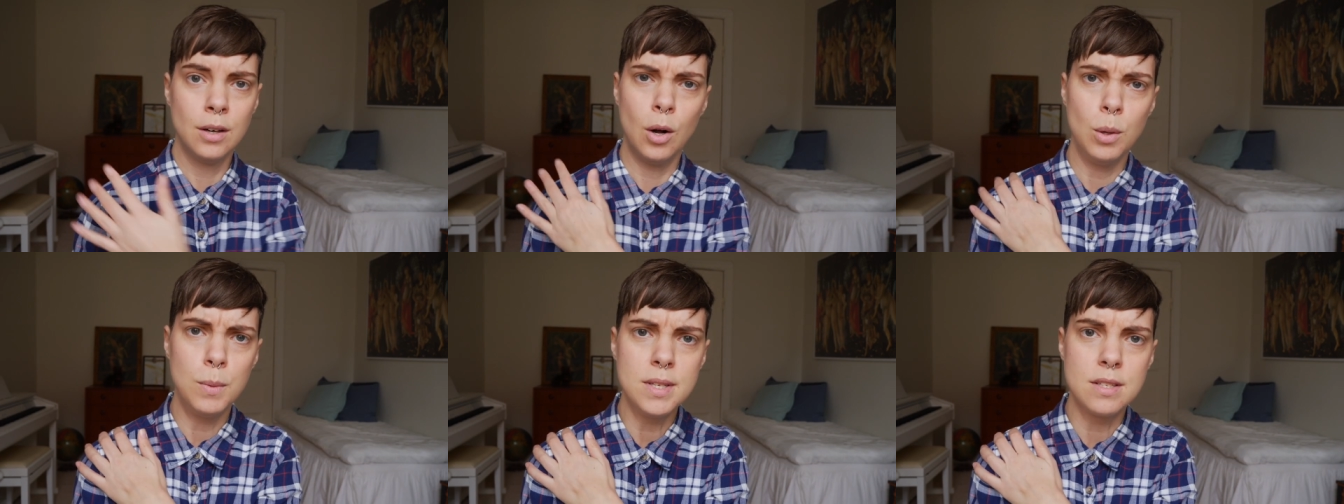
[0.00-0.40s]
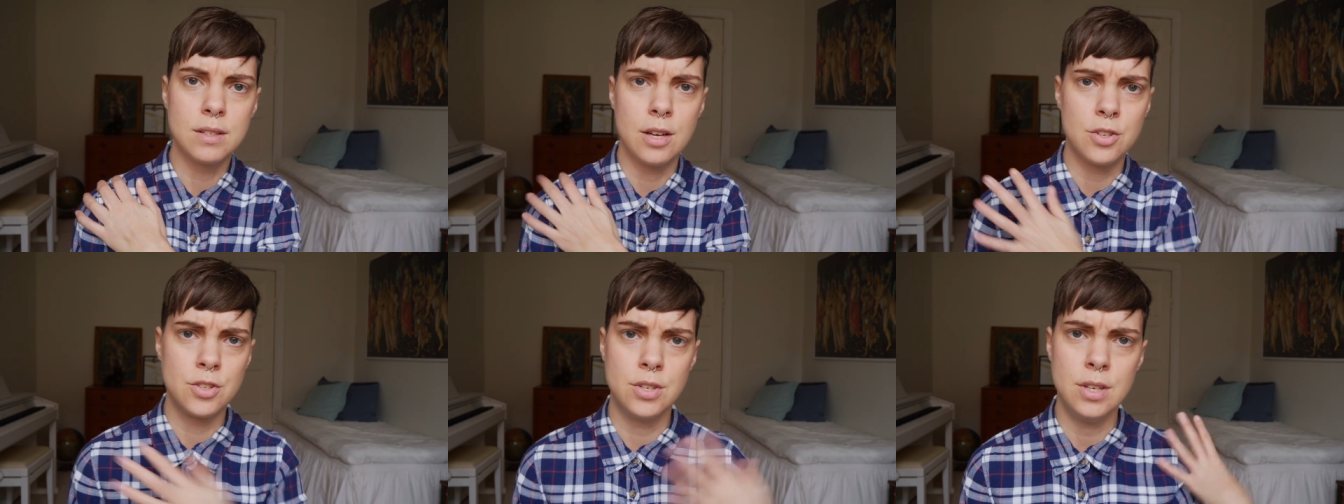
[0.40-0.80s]
always
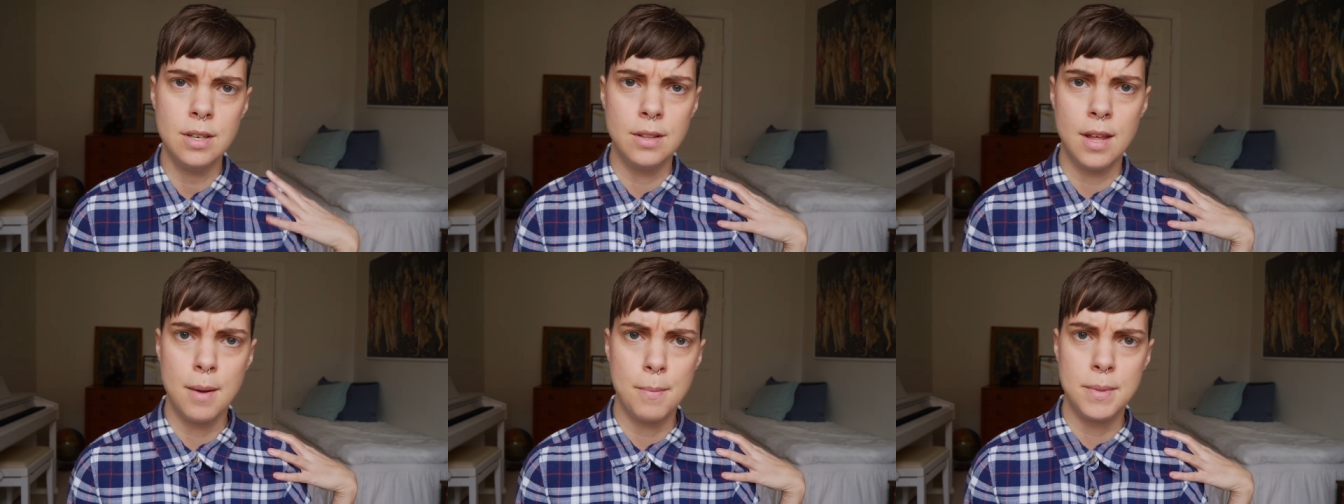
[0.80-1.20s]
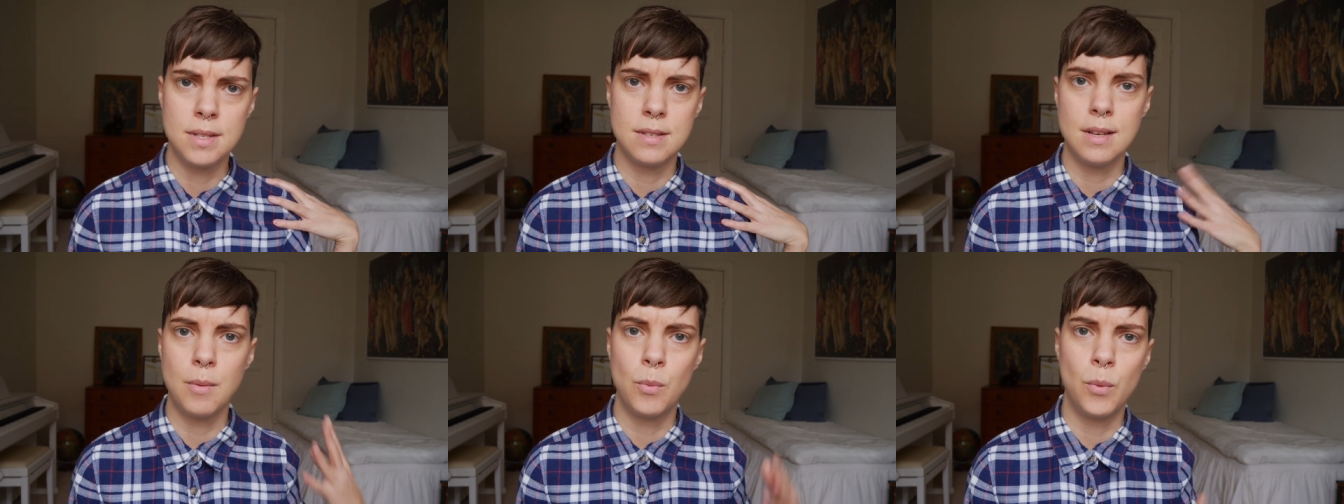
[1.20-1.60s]
touching them
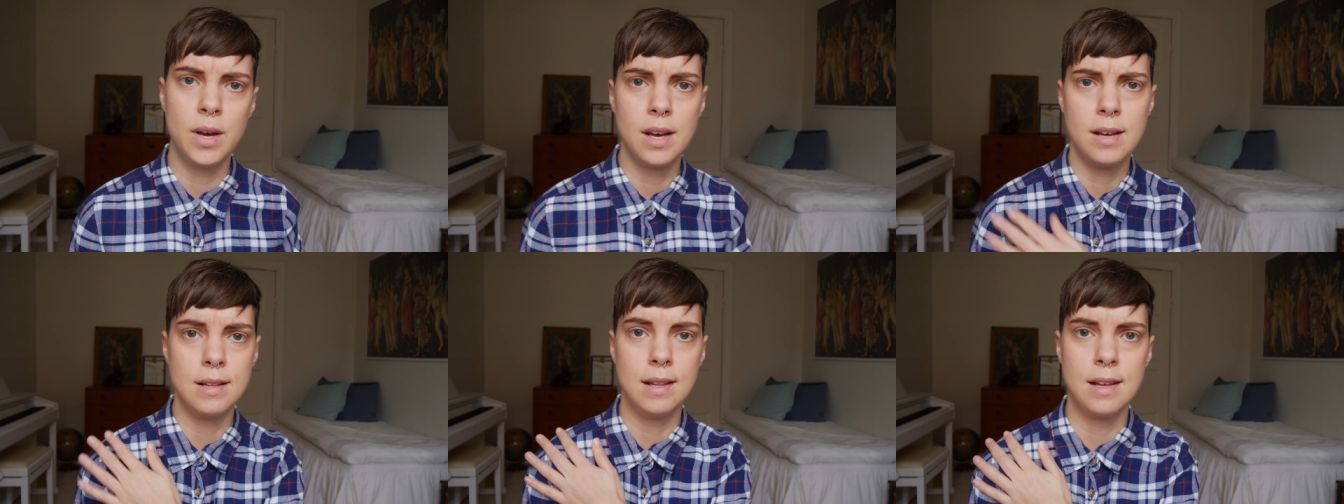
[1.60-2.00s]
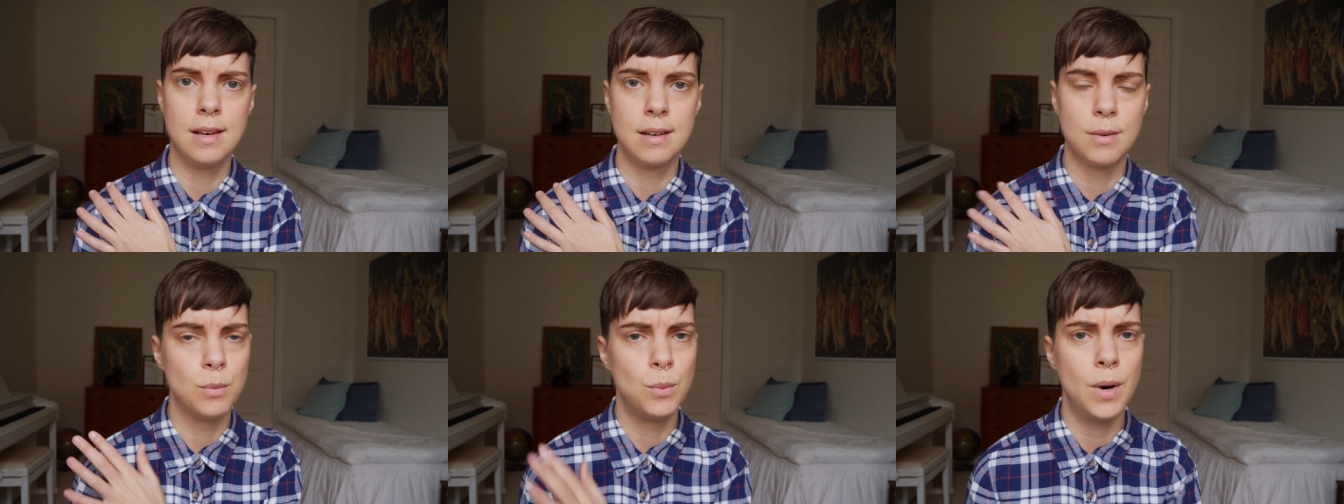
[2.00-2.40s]
in some way.
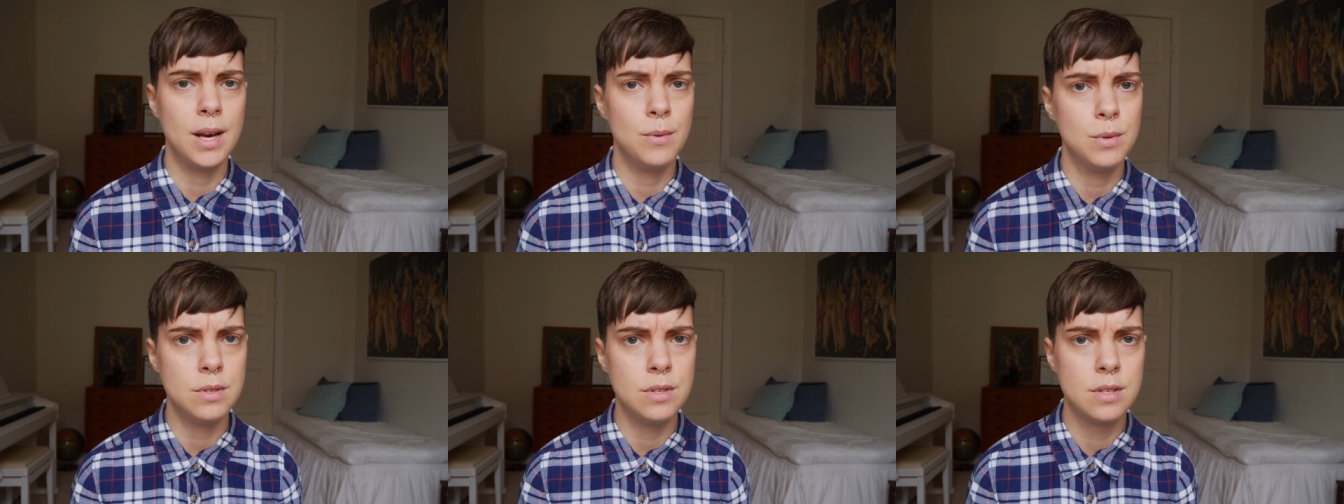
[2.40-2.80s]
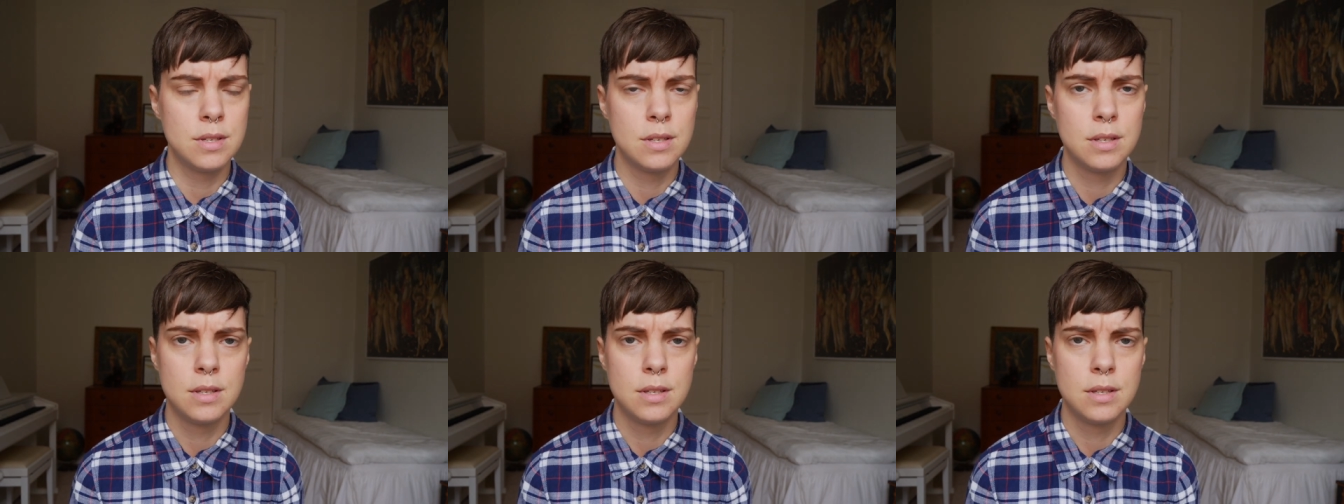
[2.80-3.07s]
Like why would